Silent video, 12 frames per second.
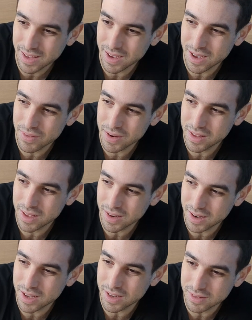I will get
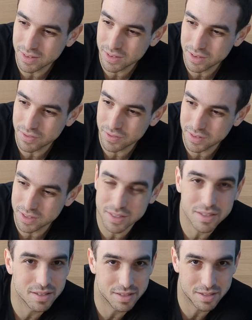later if it's
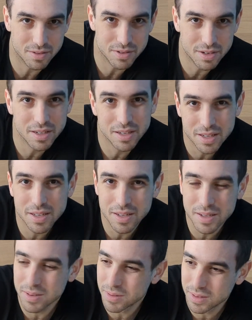necessary.
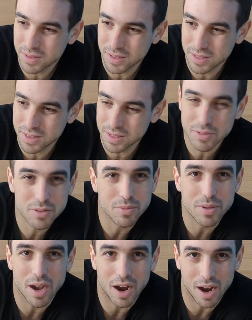It seems to
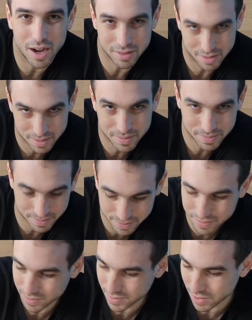be hard.
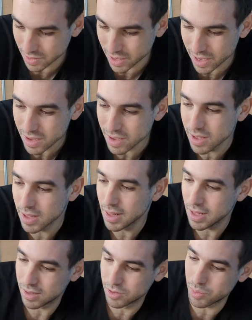Okay,
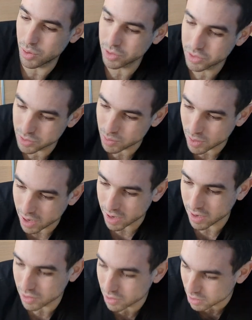the power supply,
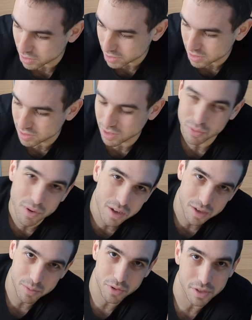it's not really
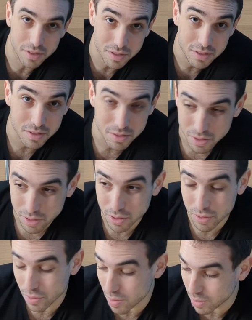an upgrade, it's a
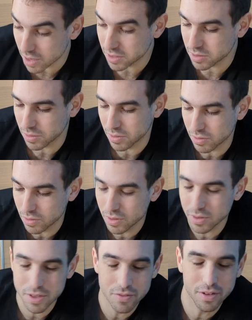replacement.
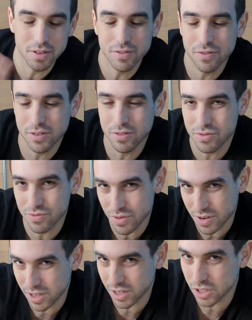Even if it's
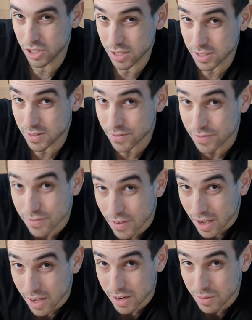working just
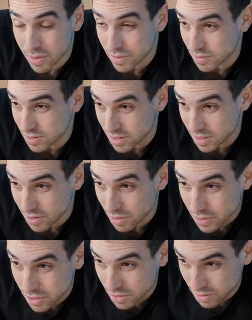fine with the
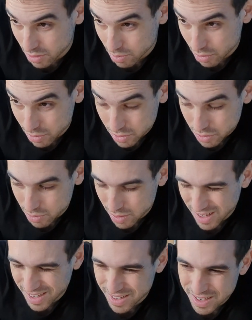original power
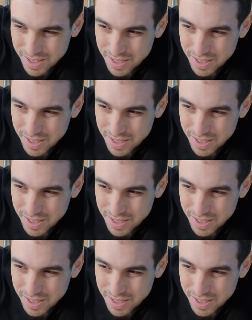supply,